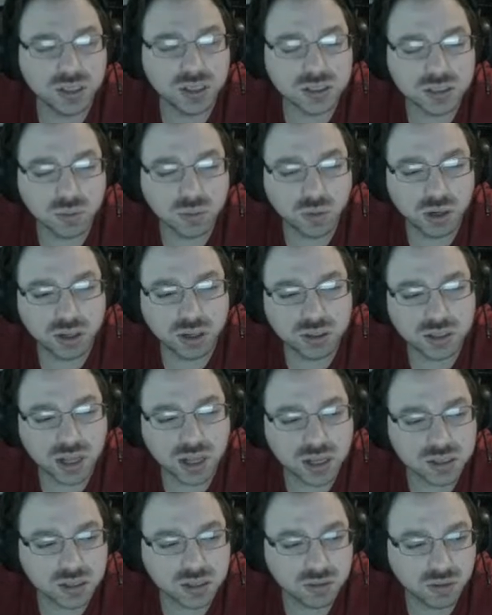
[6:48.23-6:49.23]
someone else
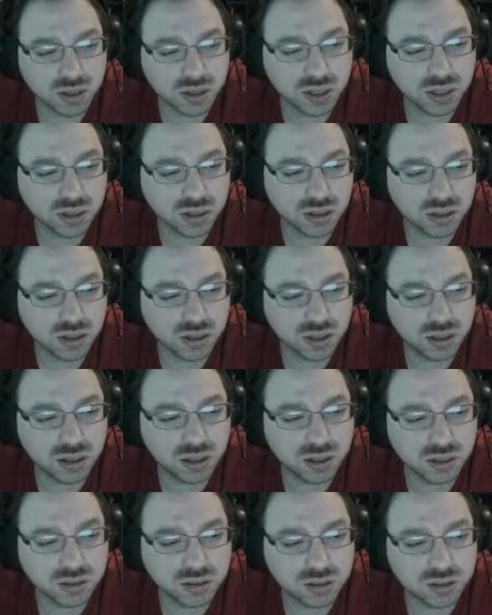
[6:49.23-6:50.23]
has it ready,
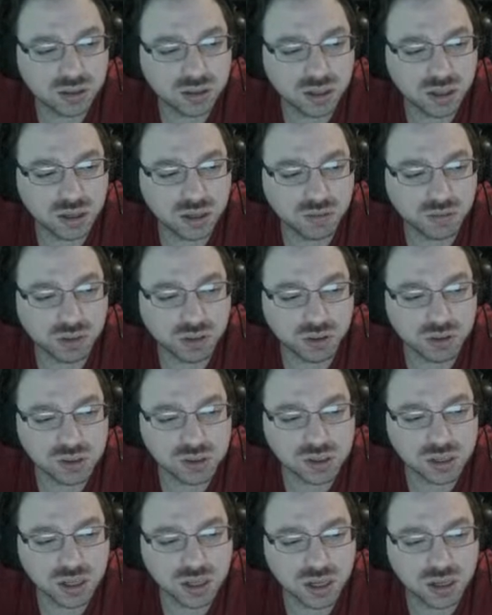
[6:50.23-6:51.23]
if
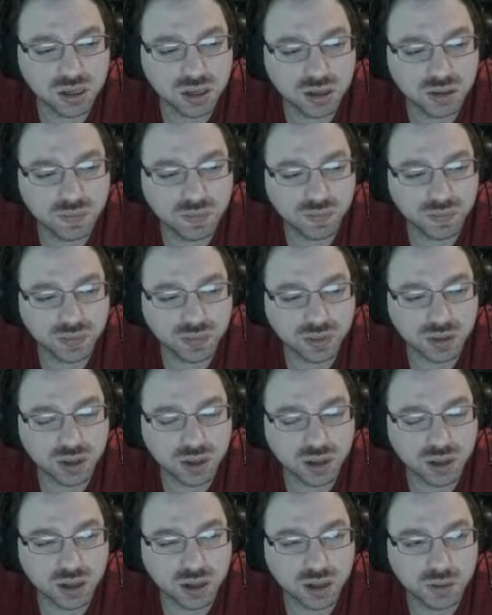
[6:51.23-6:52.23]
there's
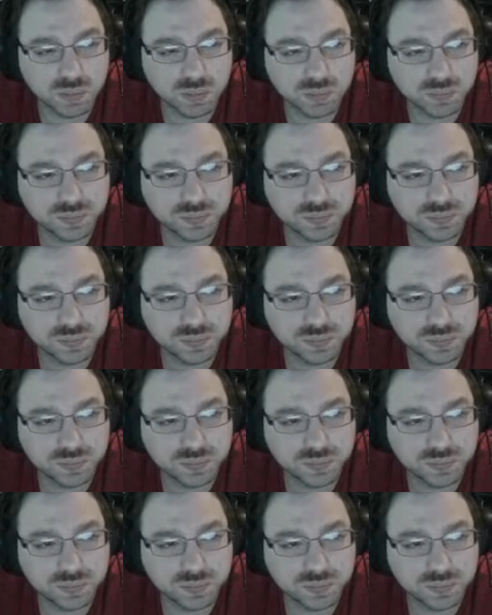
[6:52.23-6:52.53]
um,